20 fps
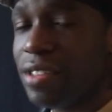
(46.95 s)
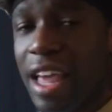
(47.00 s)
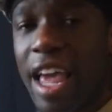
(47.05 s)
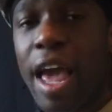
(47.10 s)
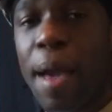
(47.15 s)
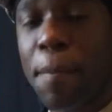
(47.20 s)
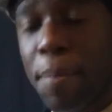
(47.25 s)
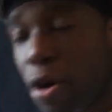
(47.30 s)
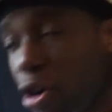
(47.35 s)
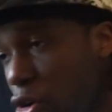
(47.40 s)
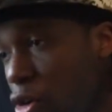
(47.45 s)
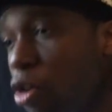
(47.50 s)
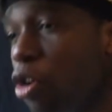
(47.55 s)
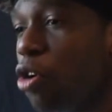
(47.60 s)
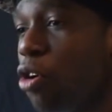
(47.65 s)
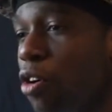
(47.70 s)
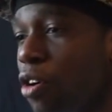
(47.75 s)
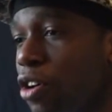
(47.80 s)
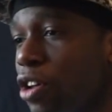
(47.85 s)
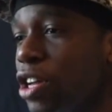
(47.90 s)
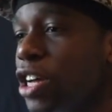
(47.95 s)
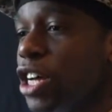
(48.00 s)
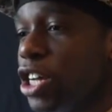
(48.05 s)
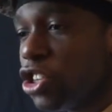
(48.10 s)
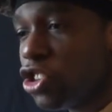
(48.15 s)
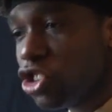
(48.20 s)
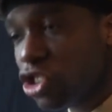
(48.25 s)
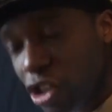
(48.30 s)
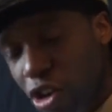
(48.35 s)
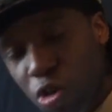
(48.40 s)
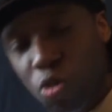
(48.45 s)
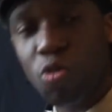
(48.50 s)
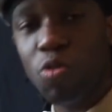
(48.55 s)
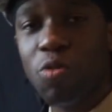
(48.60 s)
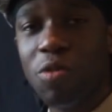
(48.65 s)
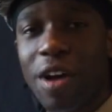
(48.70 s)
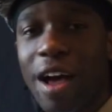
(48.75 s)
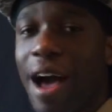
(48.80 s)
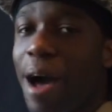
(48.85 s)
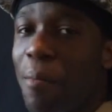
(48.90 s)
Deadpool 2.
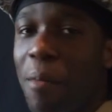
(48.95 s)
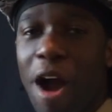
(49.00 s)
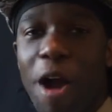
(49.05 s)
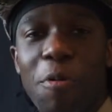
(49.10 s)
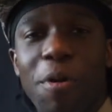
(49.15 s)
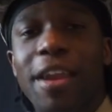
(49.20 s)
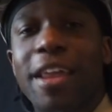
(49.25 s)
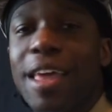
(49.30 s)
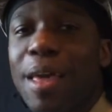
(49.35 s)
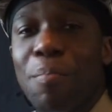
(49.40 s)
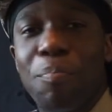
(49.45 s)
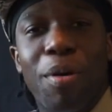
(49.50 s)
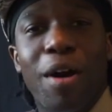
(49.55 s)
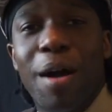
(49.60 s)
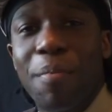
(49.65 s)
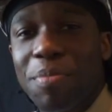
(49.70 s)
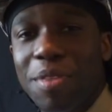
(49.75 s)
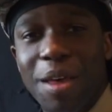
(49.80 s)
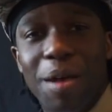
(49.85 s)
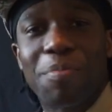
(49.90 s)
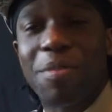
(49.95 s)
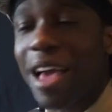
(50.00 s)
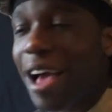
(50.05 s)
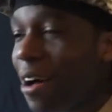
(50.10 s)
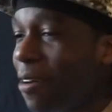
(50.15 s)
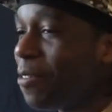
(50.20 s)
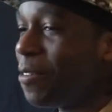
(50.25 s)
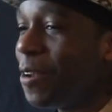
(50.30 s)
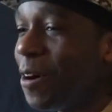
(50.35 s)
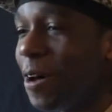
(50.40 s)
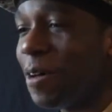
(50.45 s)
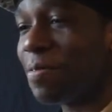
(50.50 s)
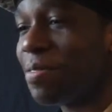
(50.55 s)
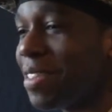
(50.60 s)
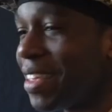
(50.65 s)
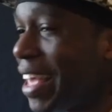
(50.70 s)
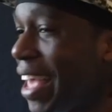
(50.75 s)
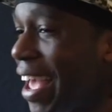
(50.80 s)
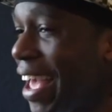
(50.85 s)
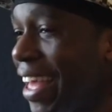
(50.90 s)
I'm already getting pumped up, y'all. You know what I'm
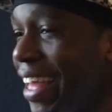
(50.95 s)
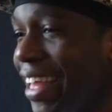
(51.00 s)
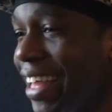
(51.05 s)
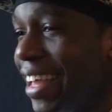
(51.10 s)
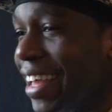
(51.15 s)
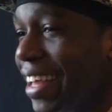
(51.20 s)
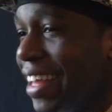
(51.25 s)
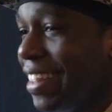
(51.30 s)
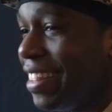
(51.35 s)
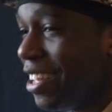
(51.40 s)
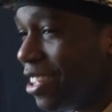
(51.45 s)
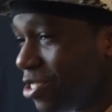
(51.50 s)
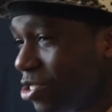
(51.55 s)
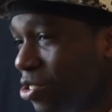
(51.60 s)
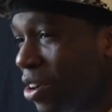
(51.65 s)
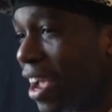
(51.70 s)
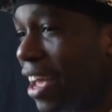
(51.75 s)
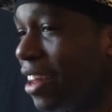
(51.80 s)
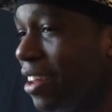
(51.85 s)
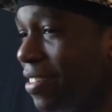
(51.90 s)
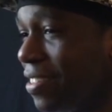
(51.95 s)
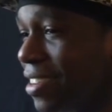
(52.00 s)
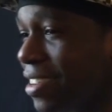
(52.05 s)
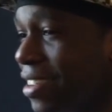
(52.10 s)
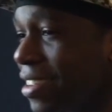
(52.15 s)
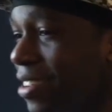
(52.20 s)
saying? The trailer.